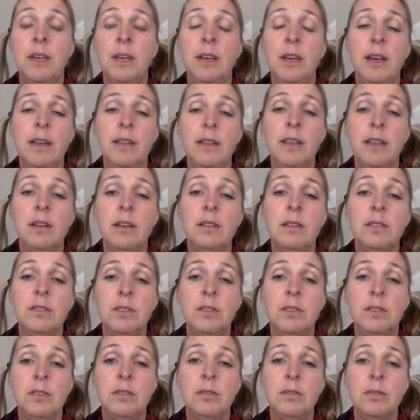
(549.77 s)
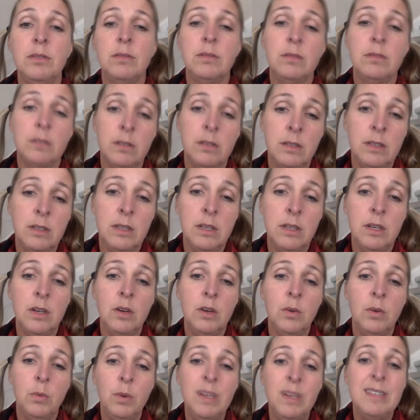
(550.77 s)
And then I'll do
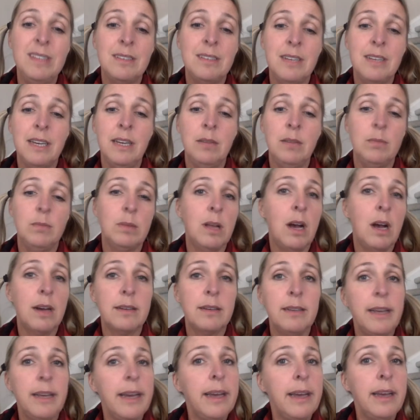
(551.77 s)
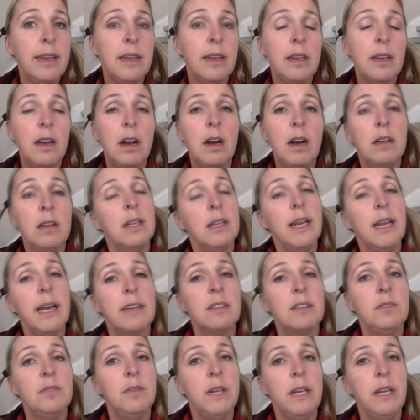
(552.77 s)
Wednesday and block day on the
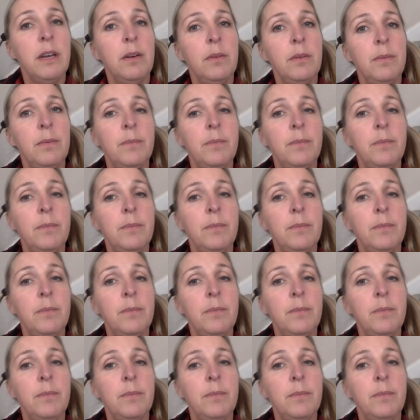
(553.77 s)
next video.